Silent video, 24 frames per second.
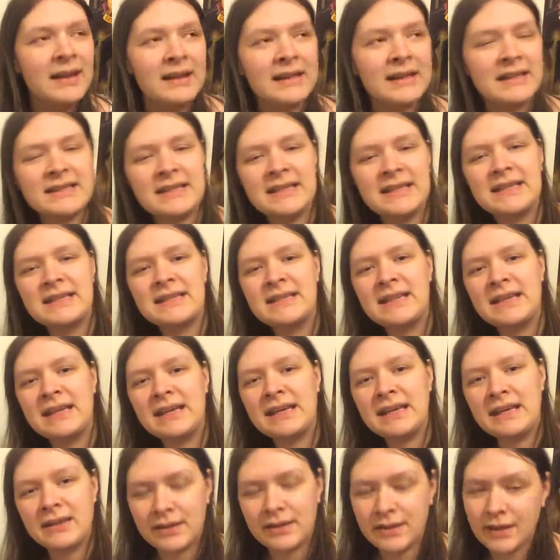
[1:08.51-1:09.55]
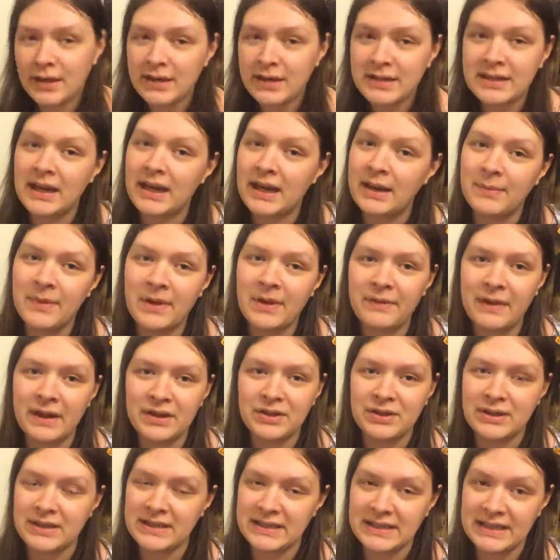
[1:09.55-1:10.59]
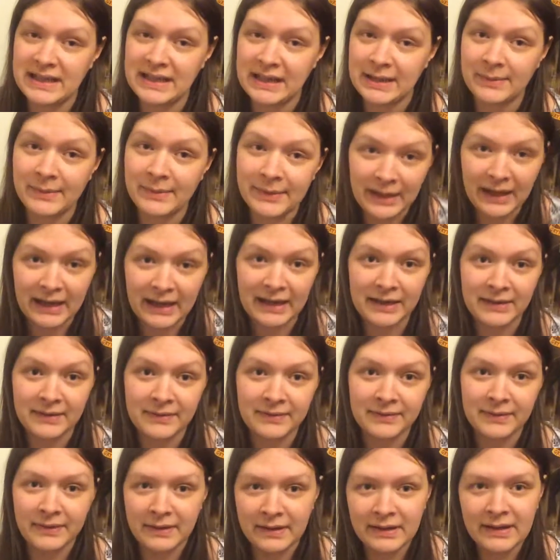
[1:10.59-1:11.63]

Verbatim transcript: This is the third time that I've actually seen him live.